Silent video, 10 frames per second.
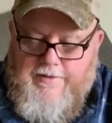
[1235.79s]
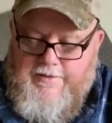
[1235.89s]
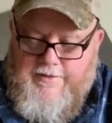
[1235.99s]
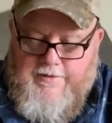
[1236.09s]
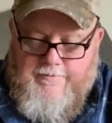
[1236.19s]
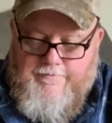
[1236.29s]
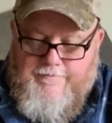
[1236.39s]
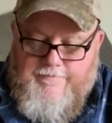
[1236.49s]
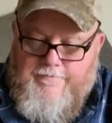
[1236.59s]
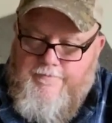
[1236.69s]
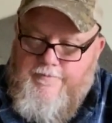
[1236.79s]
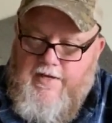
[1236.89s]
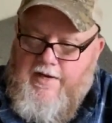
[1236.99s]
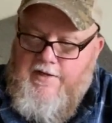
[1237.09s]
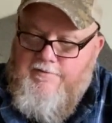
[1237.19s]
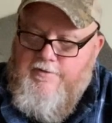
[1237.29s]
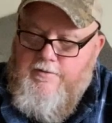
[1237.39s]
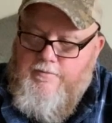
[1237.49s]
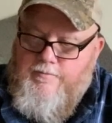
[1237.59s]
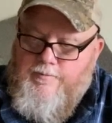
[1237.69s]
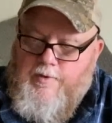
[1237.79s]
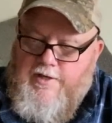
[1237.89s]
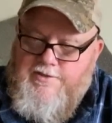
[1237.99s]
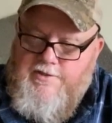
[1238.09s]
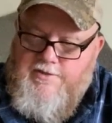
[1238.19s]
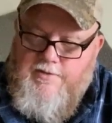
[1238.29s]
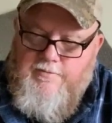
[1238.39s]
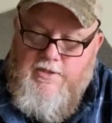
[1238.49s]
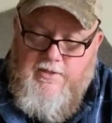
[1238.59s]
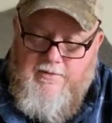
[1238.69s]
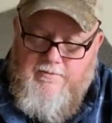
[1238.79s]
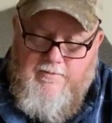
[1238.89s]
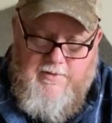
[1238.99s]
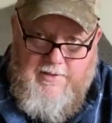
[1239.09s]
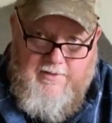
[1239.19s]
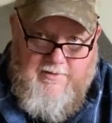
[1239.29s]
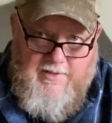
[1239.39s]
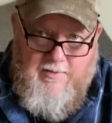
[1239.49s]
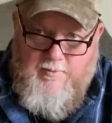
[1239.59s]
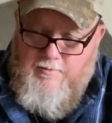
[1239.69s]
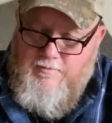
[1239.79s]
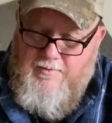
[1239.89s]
I even process the meat on the table.